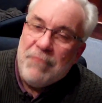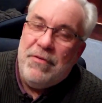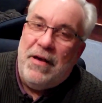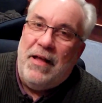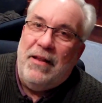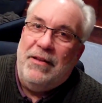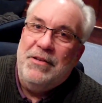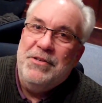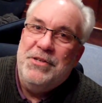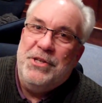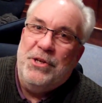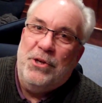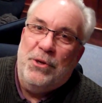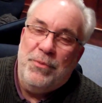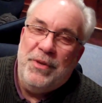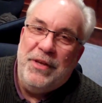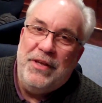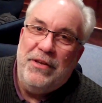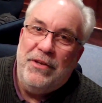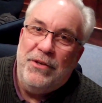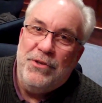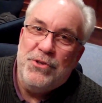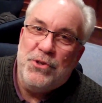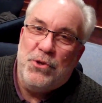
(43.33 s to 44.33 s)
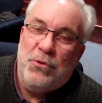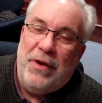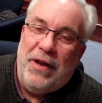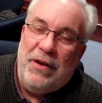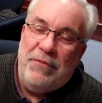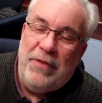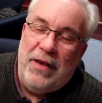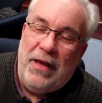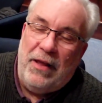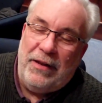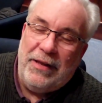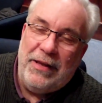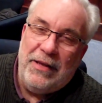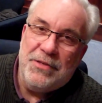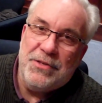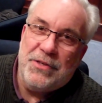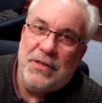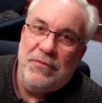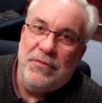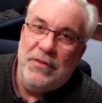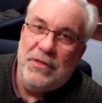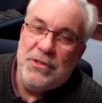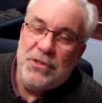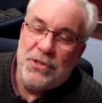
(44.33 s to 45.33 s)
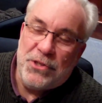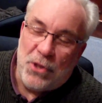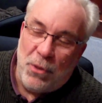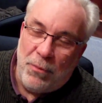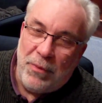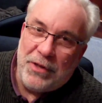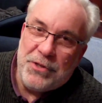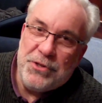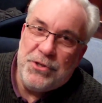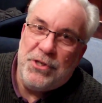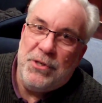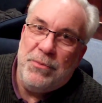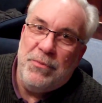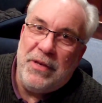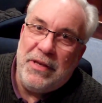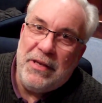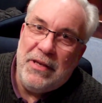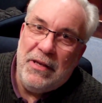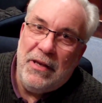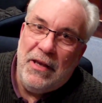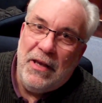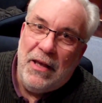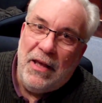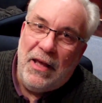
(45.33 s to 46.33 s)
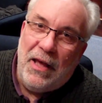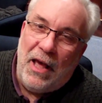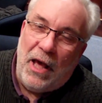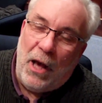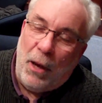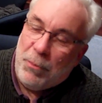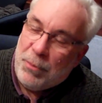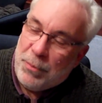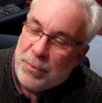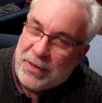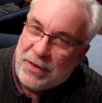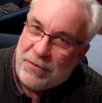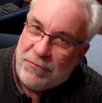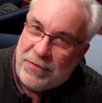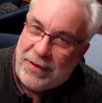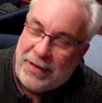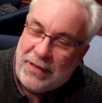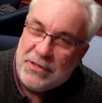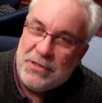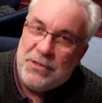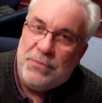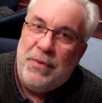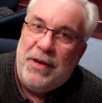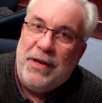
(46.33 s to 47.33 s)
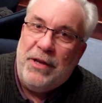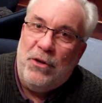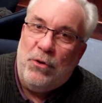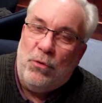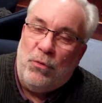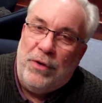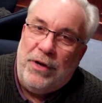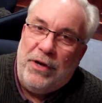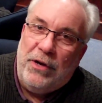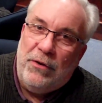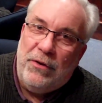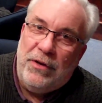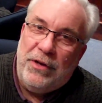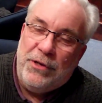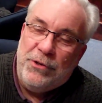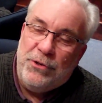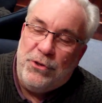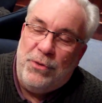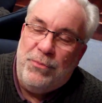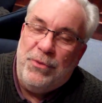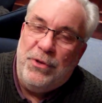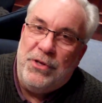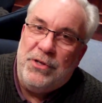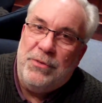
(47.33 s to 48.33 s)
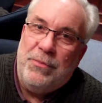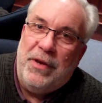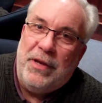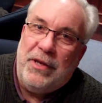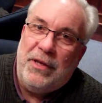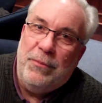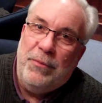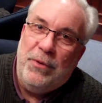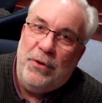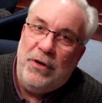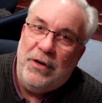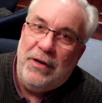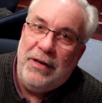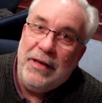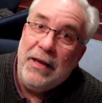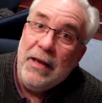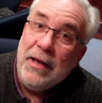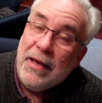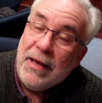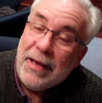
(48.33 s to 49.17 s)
volunteer because Grand Valley has given so much to me, helped me advance my career, contribute to my community,